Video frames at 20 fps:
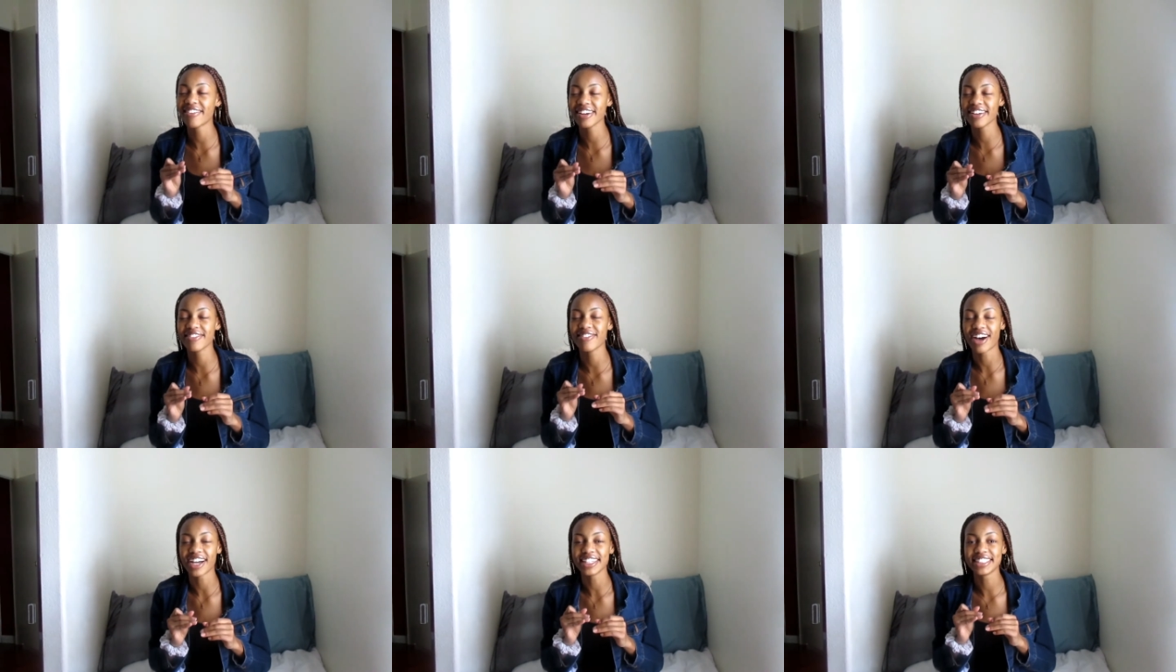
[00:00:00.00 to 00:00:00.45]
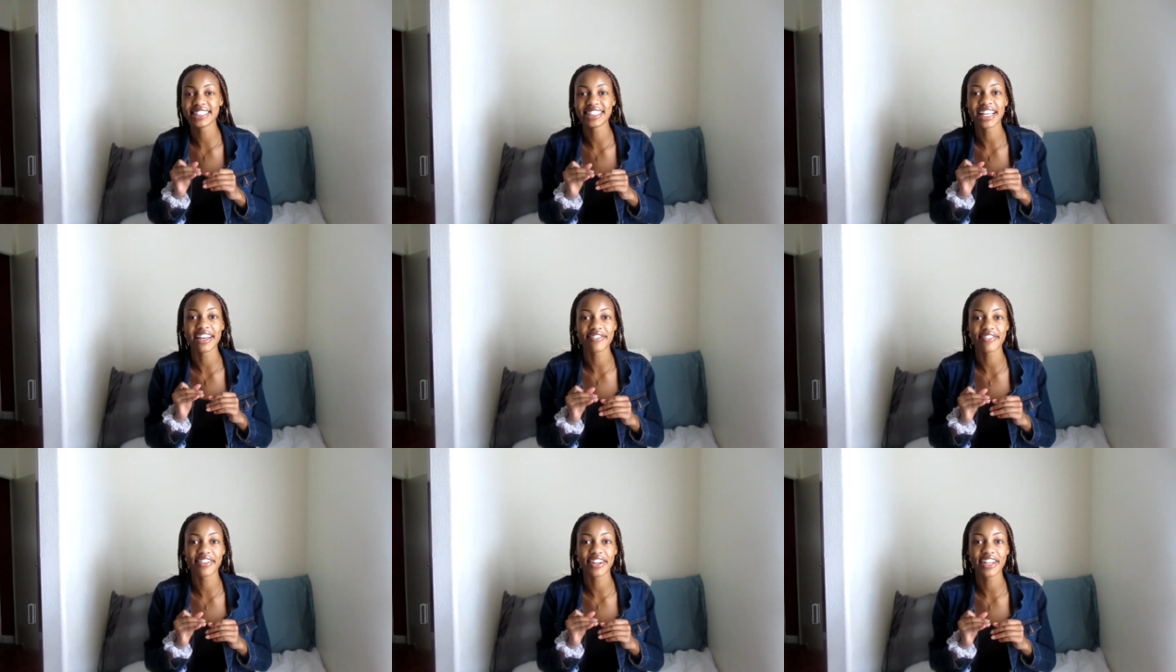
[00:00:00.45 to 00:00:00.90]
rewatching
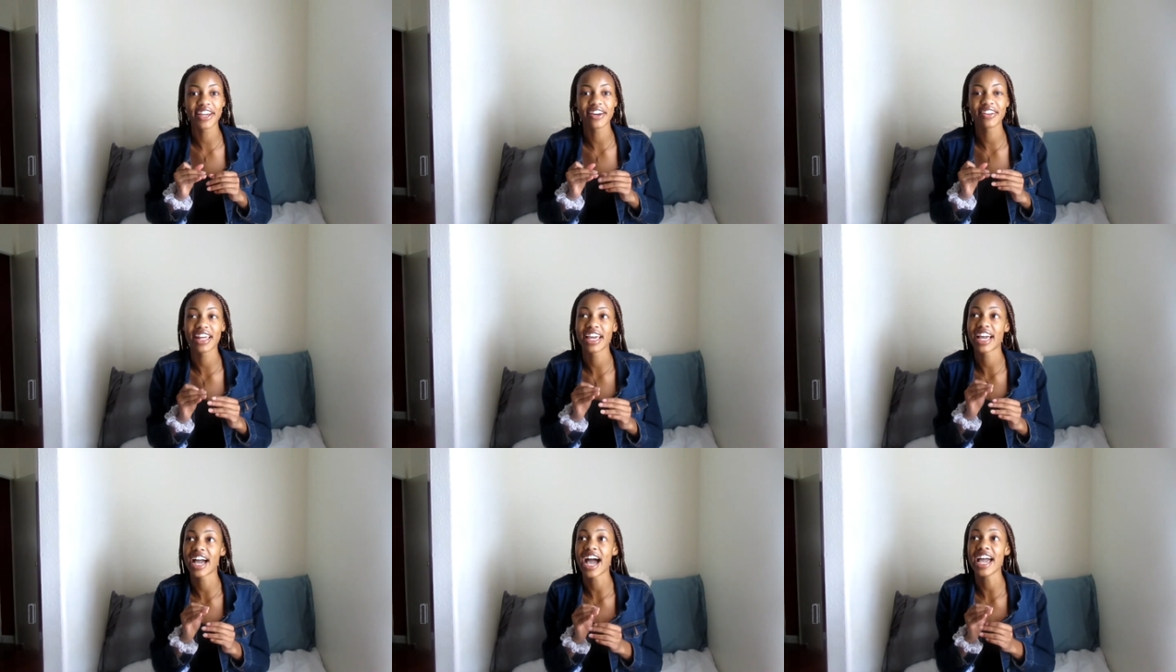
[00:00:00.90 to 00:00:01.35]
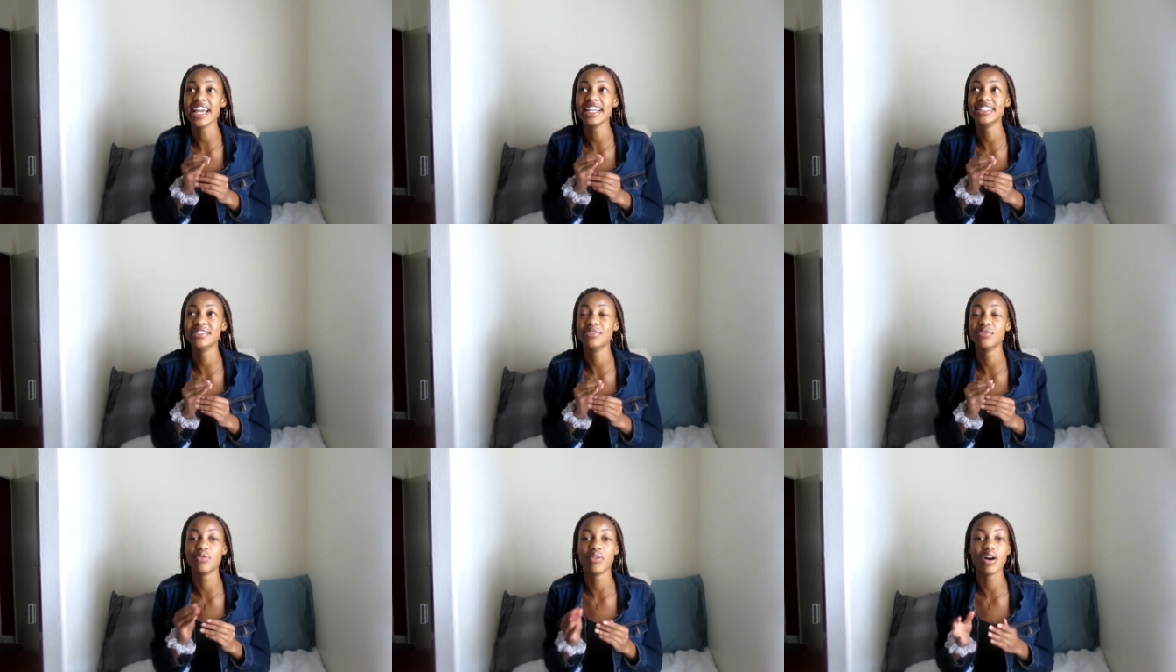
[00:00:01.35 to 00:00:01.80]
that video, like, I,
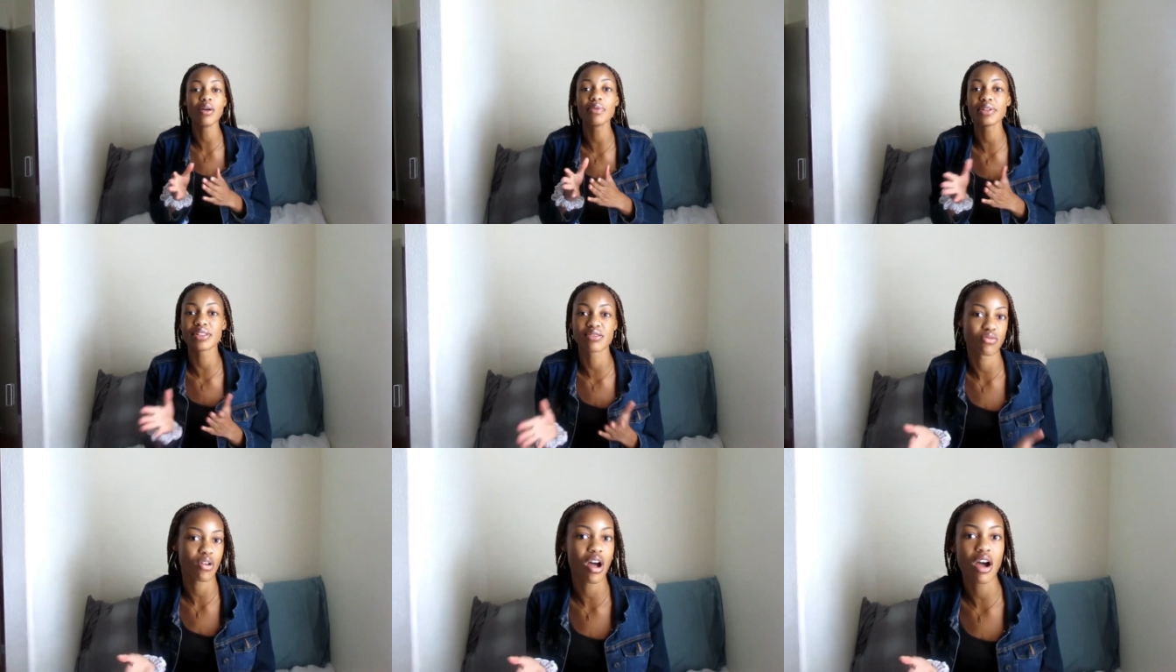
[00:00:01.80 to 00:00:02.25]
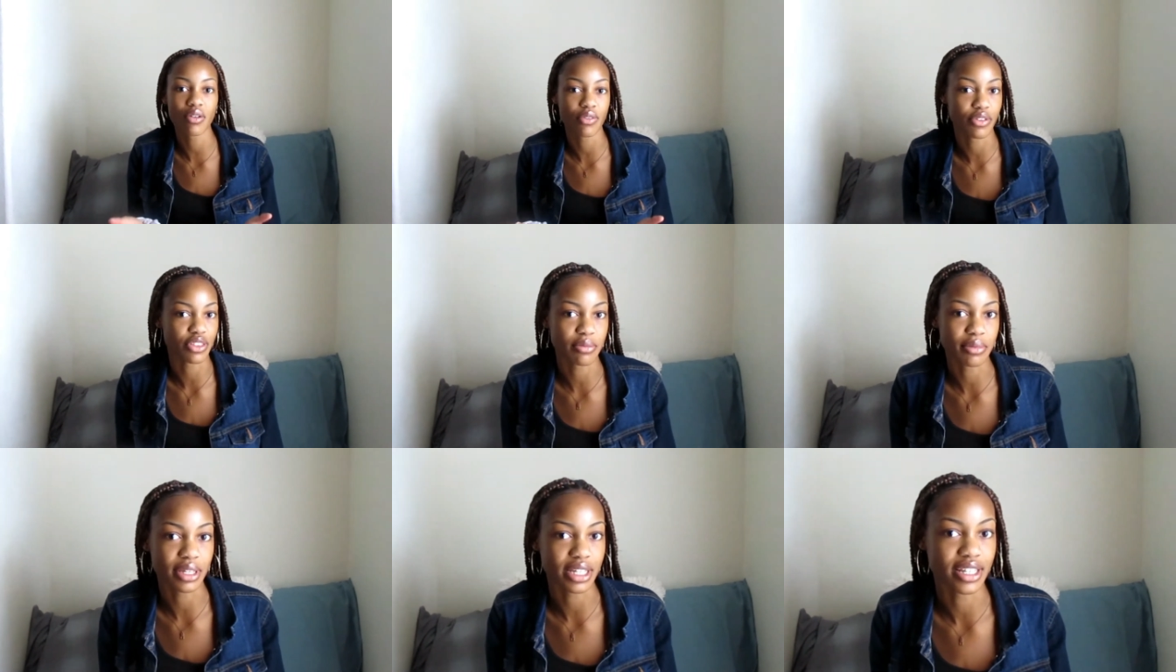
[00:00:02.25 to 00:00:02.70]
what was wrong
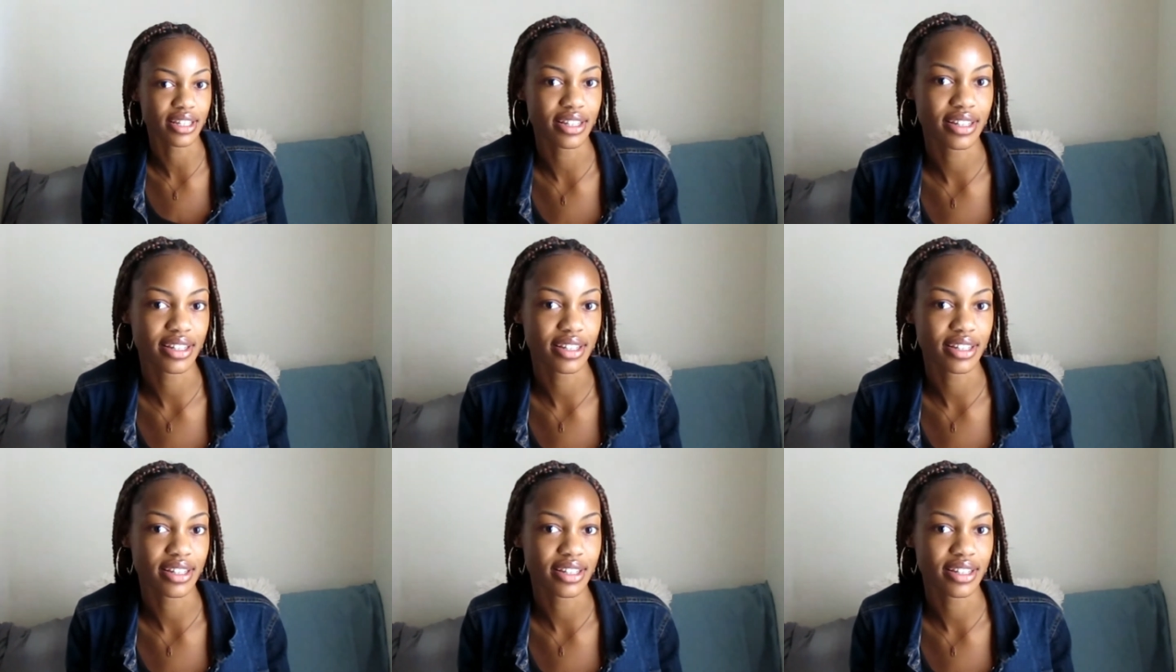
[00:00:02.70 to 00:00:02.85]
with me?